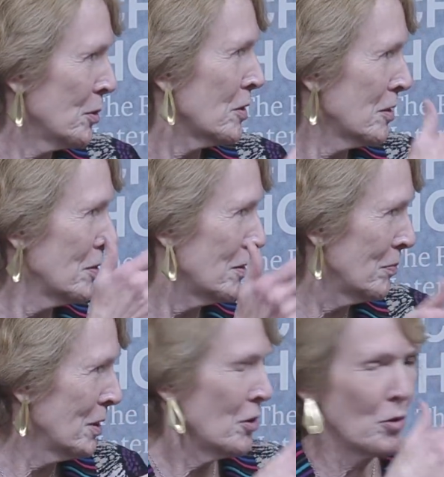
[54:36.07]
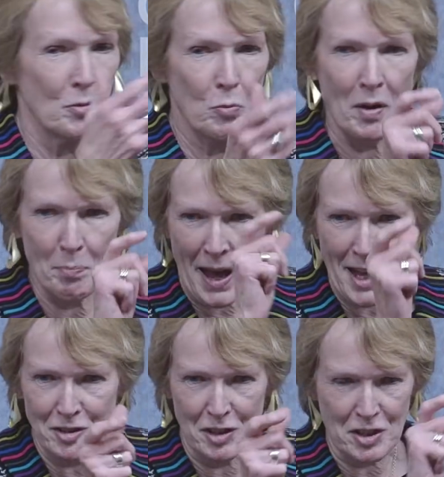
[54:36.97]
You know, the, the, whole one
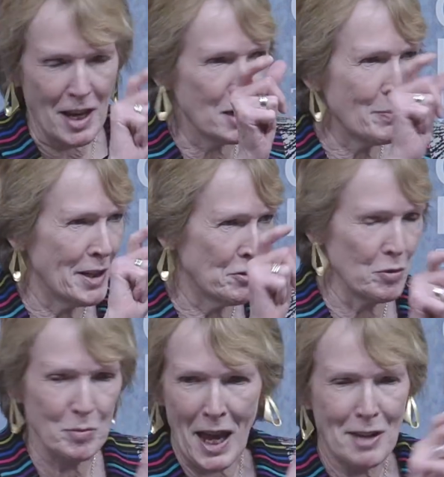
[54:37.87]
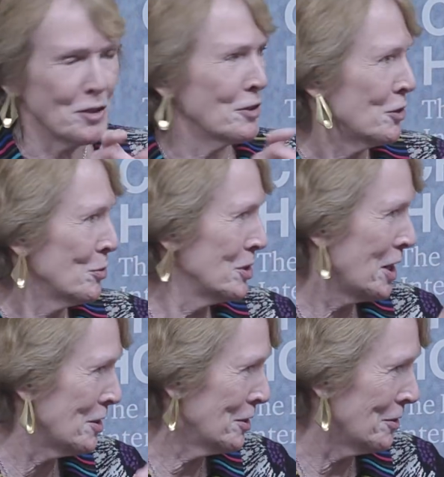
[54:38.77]
passage, tiny passage in Tacitus was
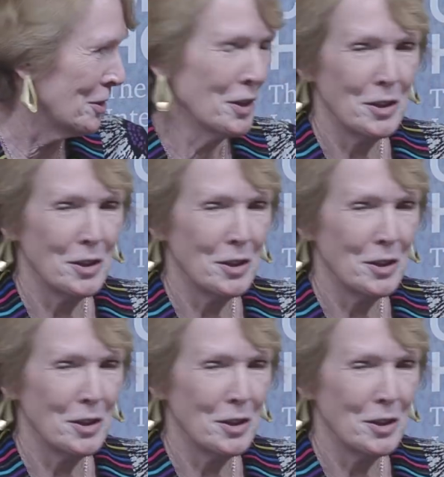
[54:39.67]
taken